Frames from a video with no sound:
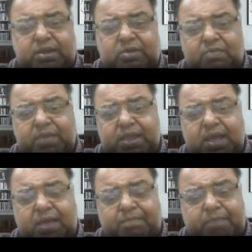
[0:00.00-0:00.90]
to make
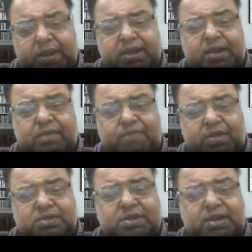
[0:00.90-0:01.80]
a better and
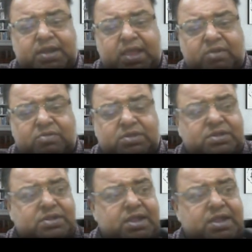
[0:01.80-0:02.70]
faster
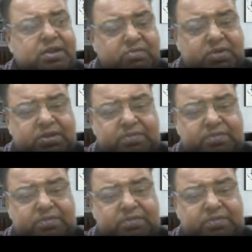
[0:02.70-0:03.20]
diagnosis than human.